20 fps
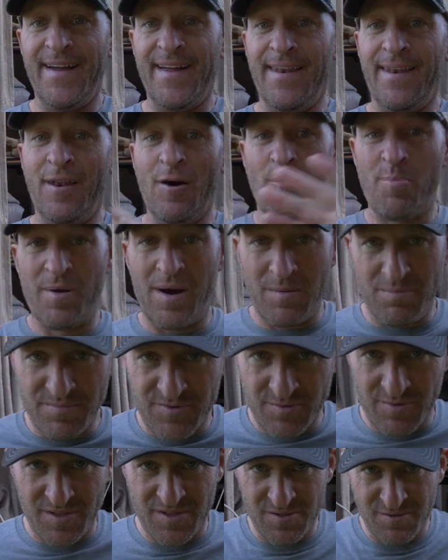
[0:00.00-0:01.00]
no
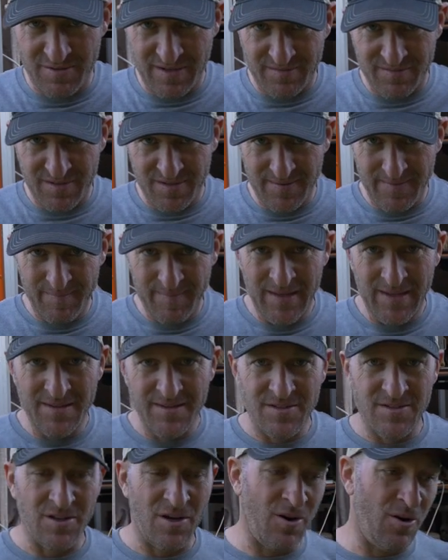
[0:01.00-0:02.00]
problems whatsoever.
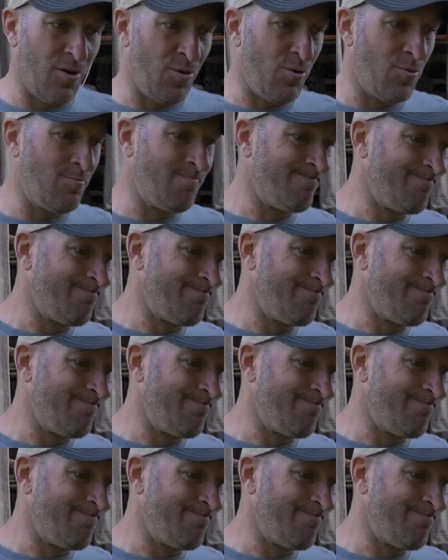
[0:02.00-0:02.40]
So